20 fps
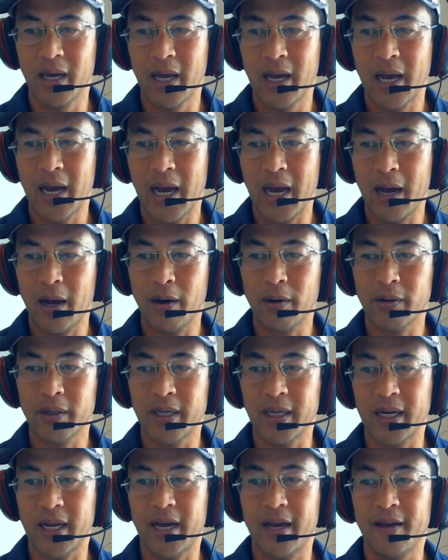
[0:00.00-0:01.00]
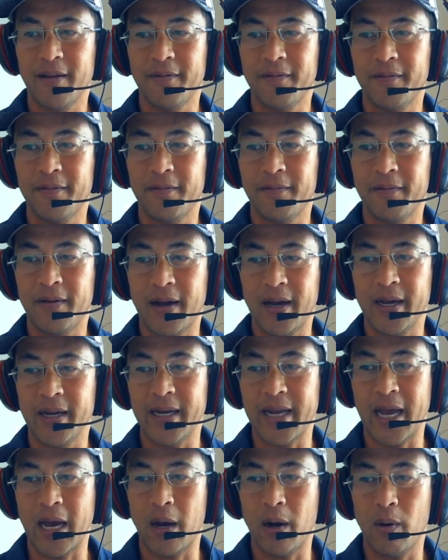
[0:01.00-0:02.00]
How can I
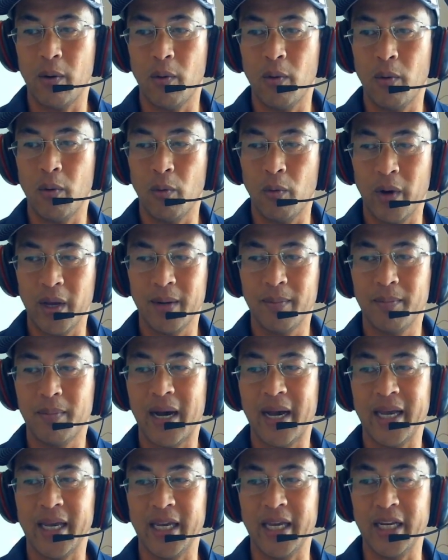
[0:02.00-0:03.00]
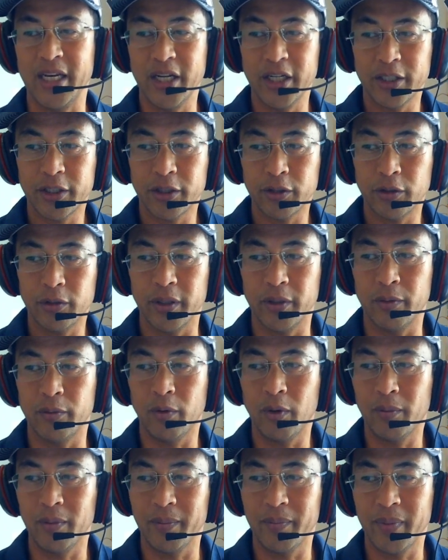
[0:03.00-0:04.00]
find out when my initial
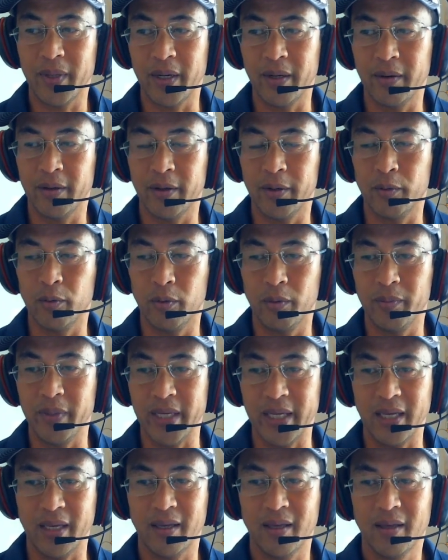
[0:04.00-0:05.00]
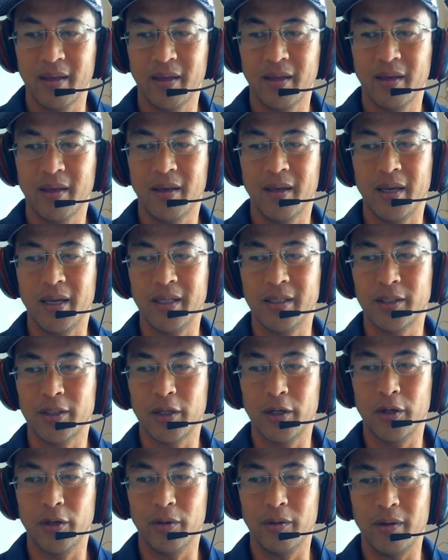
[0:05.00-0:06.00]
enrollment period will be? And
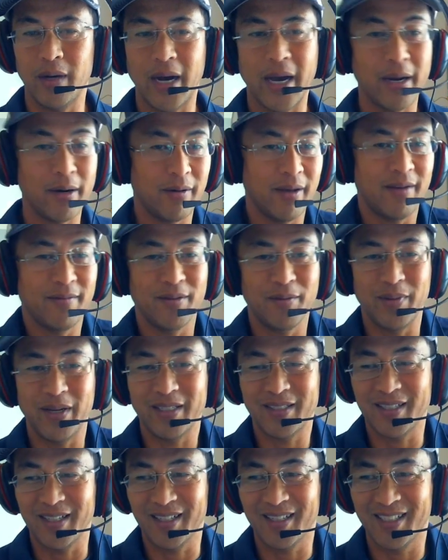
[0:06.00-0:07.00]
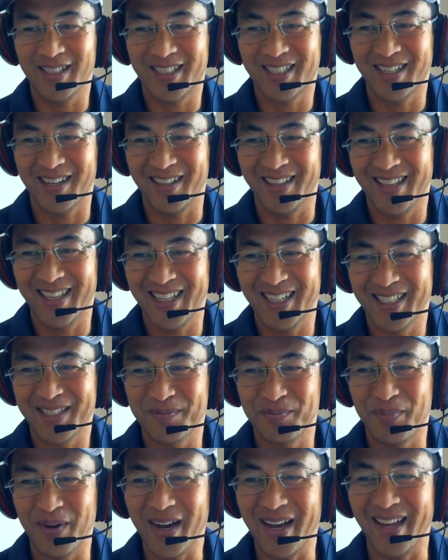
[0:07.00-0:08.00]
so I don't have the best English on
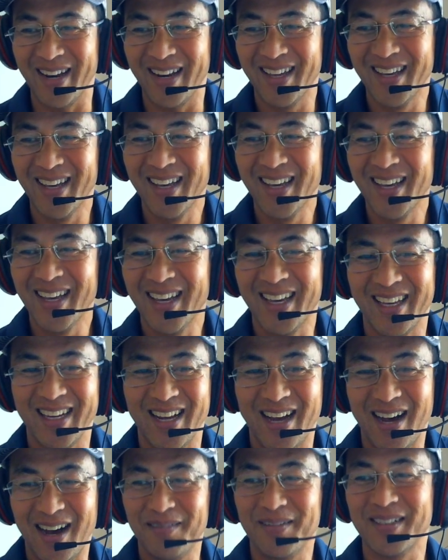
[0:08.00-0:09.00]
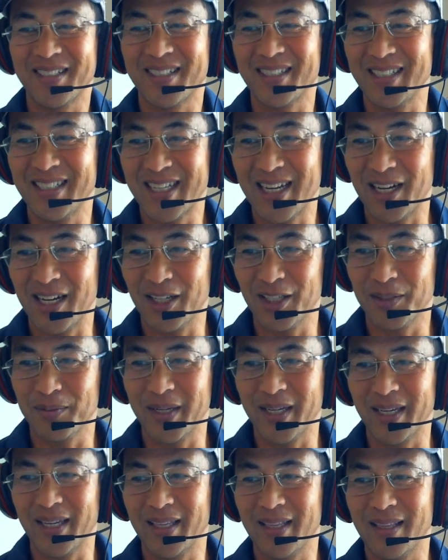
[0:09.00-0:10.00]
this, but it obviously tells
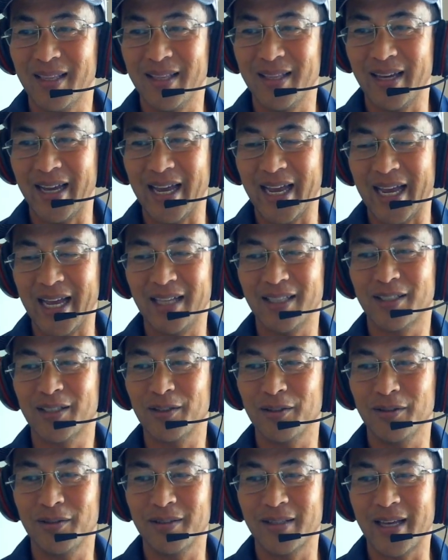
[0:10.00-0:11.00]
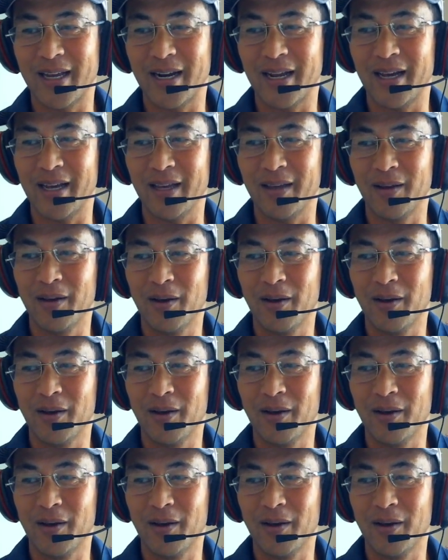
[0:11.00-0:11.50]
me the answer that I